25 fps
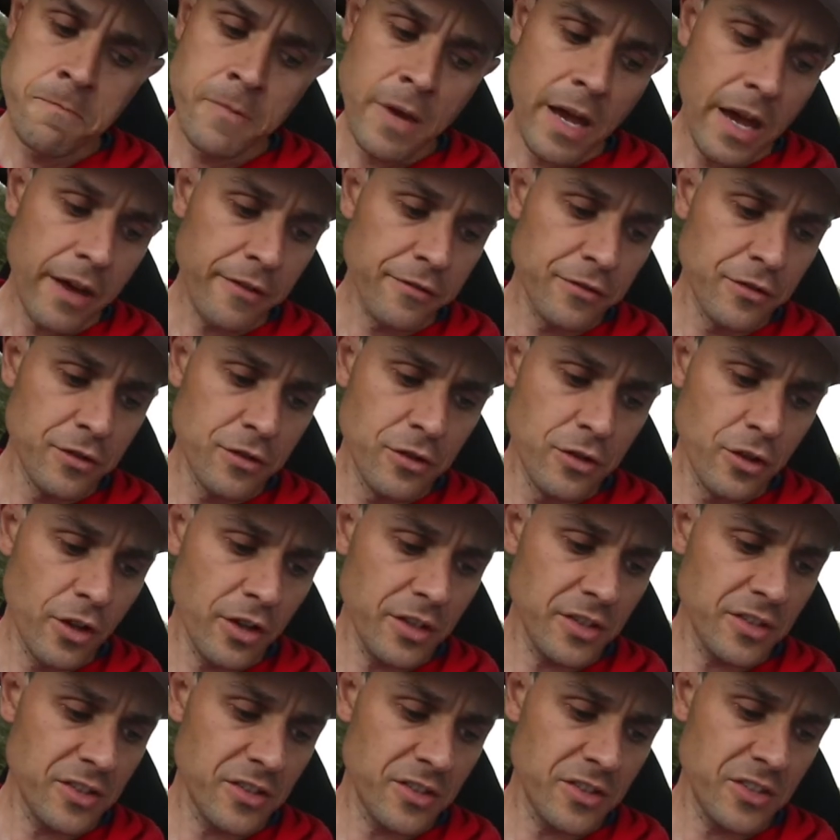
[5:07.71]
Have
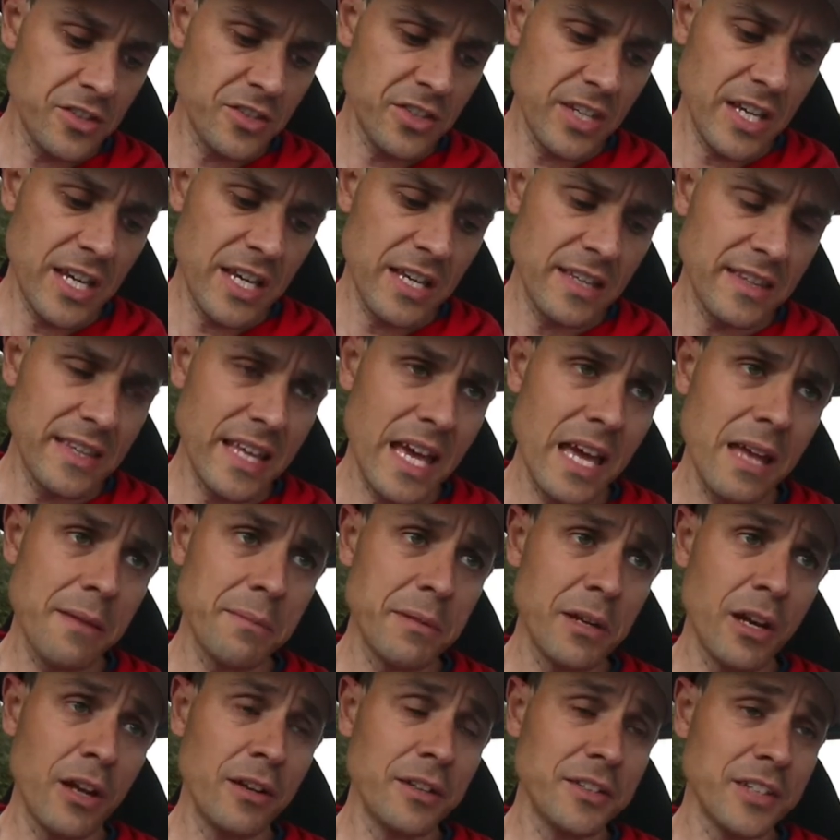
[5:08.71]
not seen that,
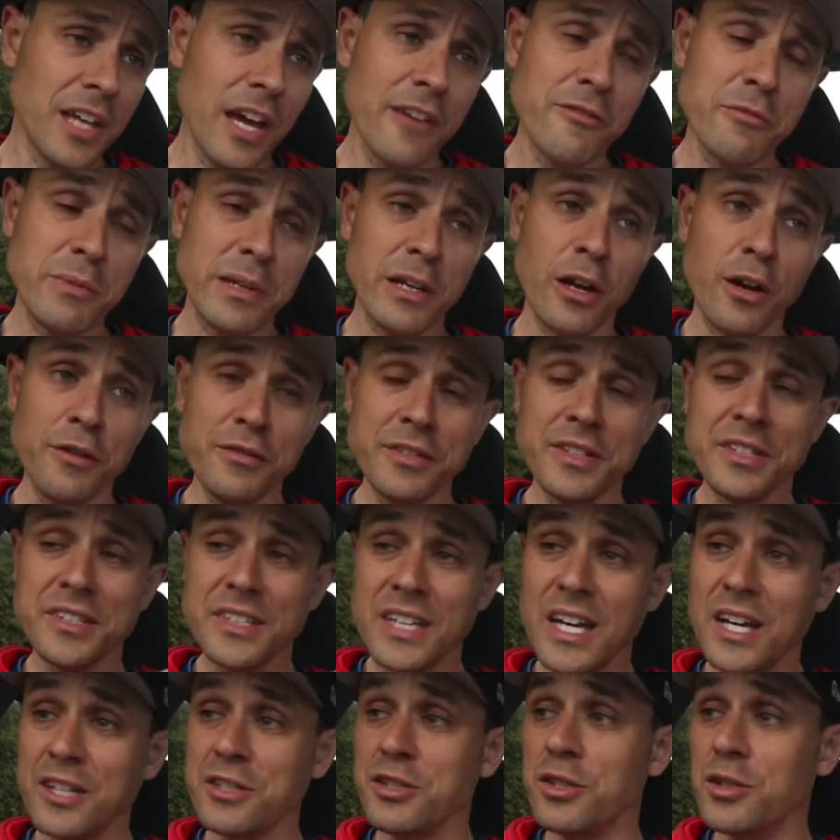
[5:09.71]
but honestly, I haven't been over this
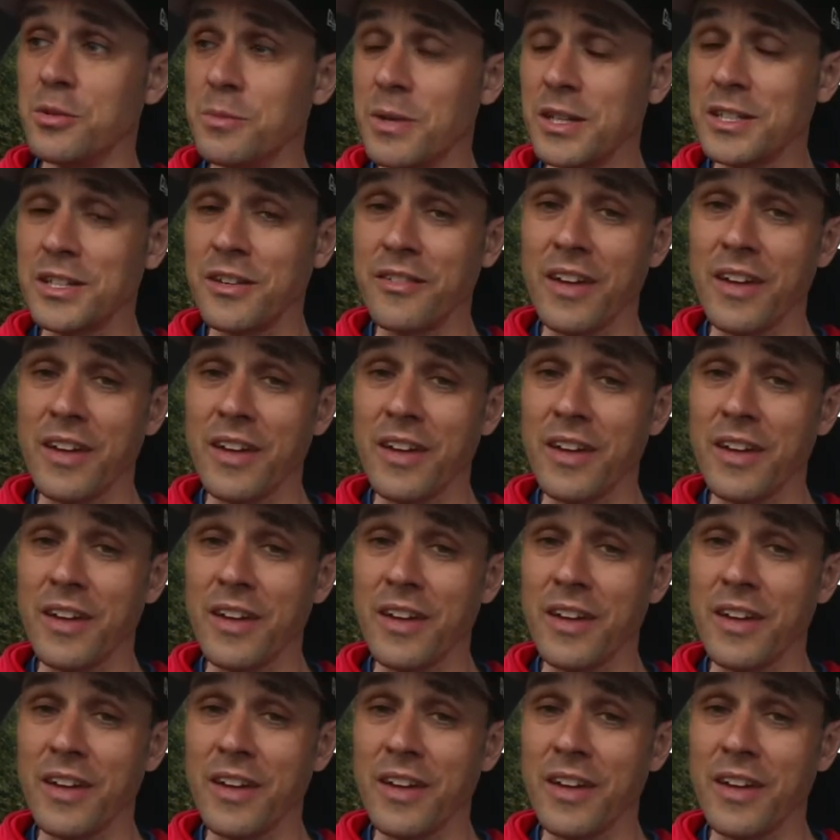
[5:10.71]
car too much.